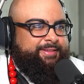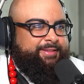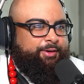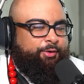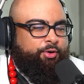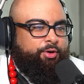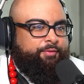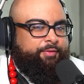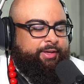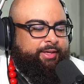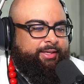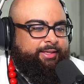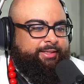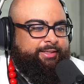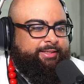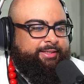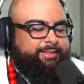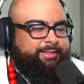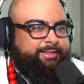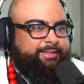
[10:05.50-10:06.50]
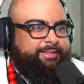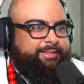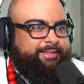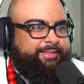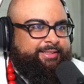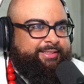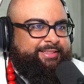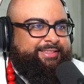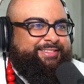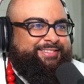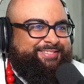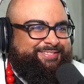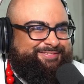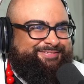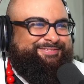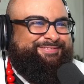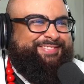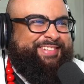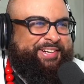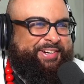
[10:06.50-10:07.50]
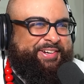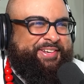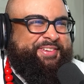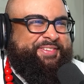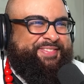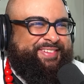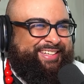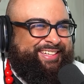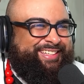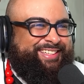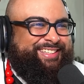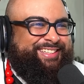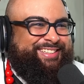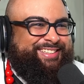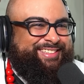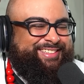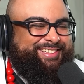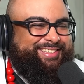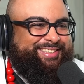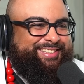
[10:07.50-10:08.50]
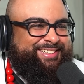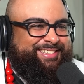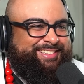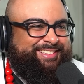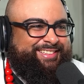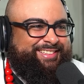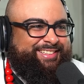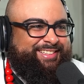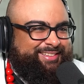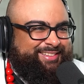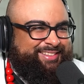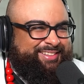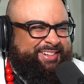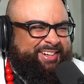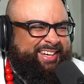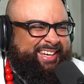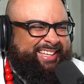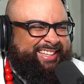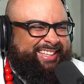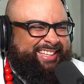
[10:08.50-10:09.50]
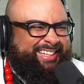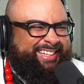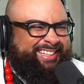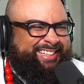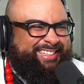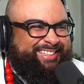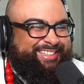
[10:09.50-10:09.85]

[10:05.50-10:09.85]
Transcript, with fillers: All of it. All of it. Like that.